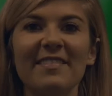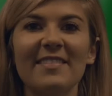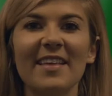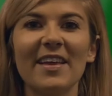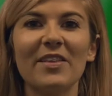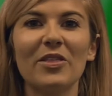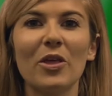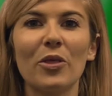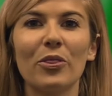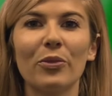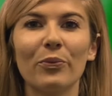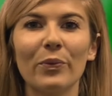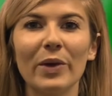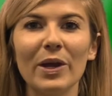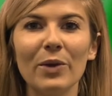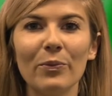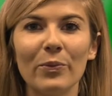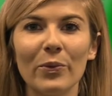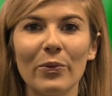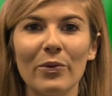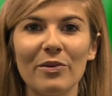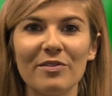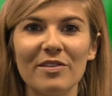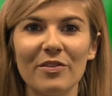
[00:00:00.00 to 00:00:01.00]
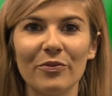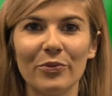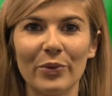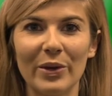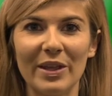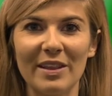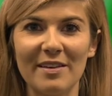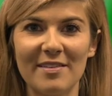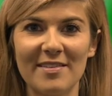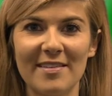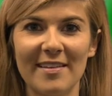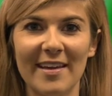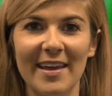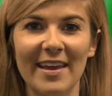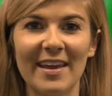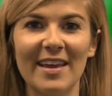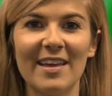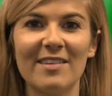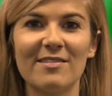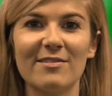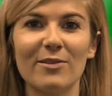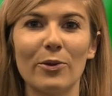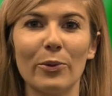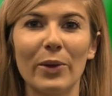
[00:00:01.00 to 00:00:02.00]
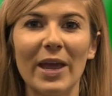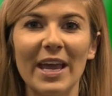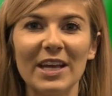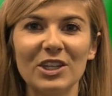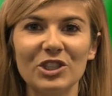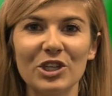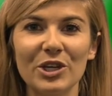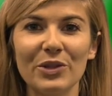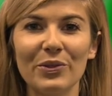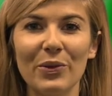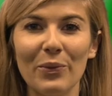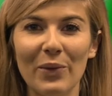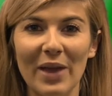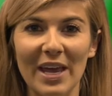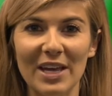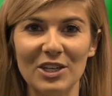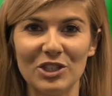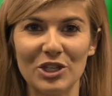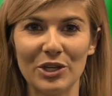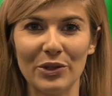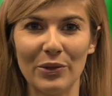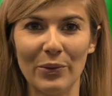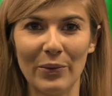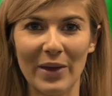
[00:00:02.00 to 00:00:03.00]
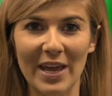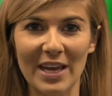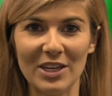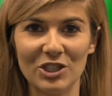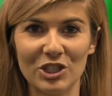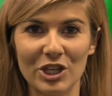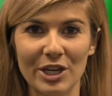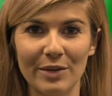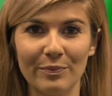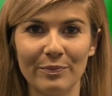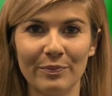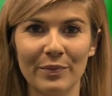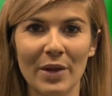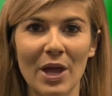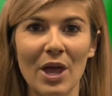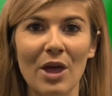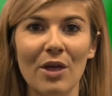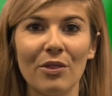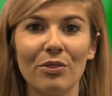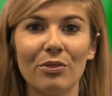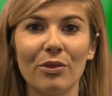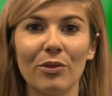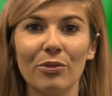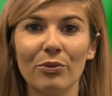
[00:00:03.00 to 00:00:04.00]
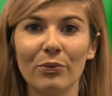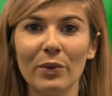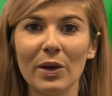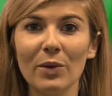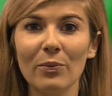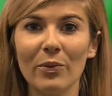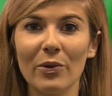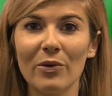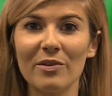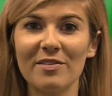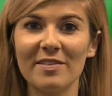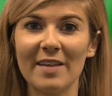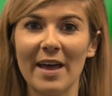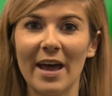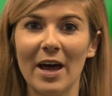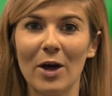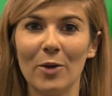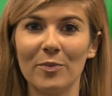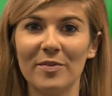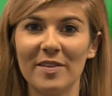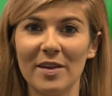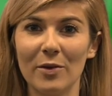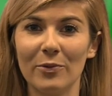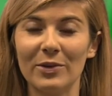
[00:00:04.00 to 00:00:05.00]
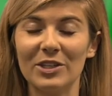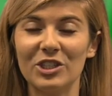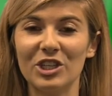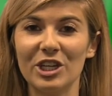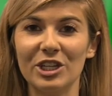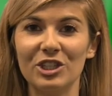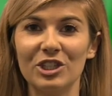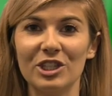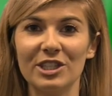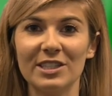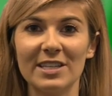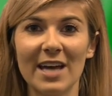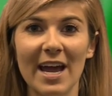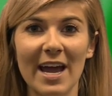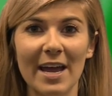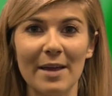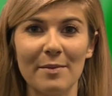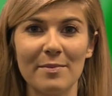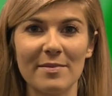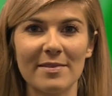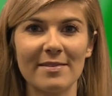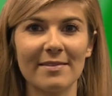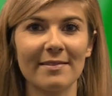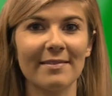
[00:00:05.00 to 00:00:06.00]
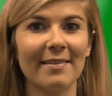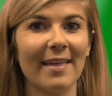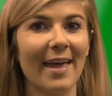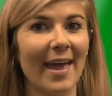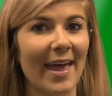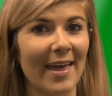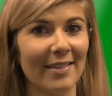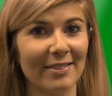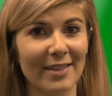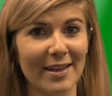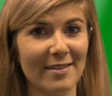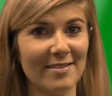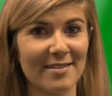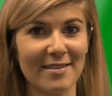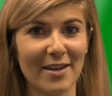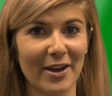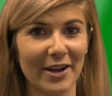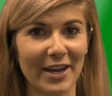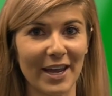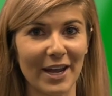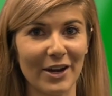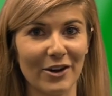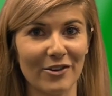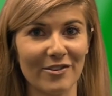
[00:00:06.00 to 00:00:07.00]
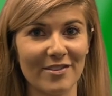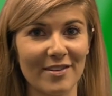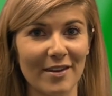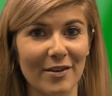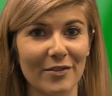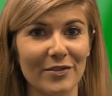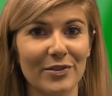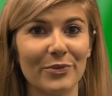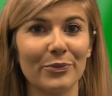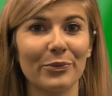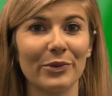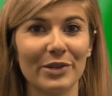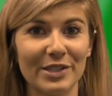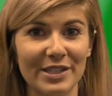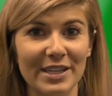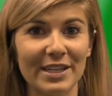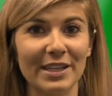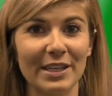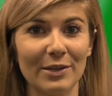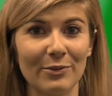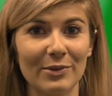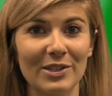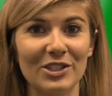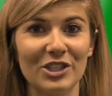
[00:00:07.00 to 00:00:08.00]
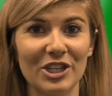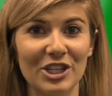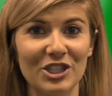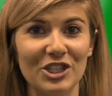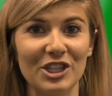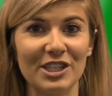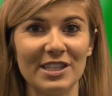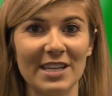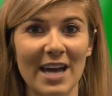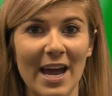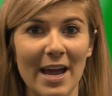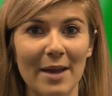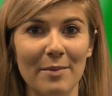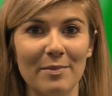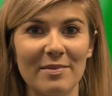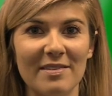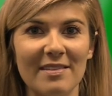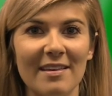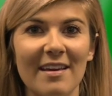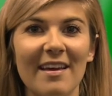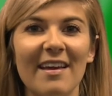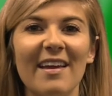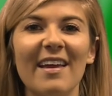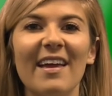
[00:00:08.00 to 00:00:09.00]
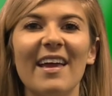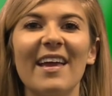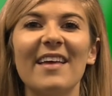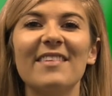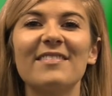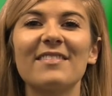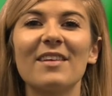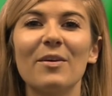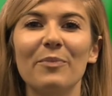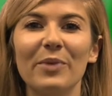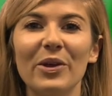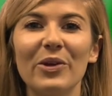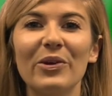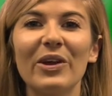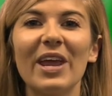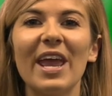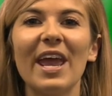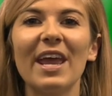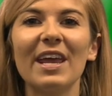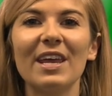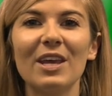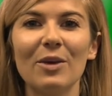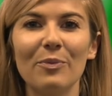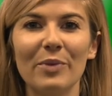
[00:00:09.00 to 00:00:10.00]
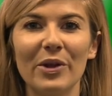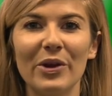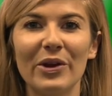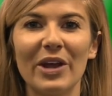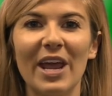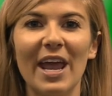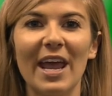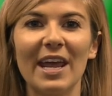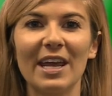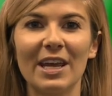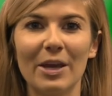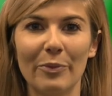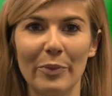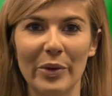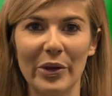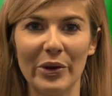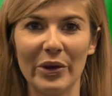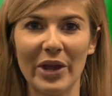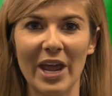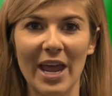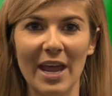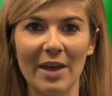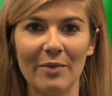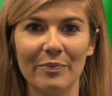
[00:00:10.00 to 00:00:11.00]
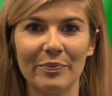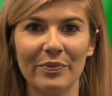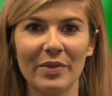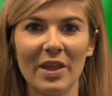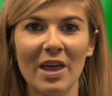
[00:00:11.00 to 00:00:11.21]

say the 3 rules of real estate is location, location, location. The 3 rules that help deal with changing times, and let's not kid ourselves, we're dealing with changing times, is communicate, communicate, communicate.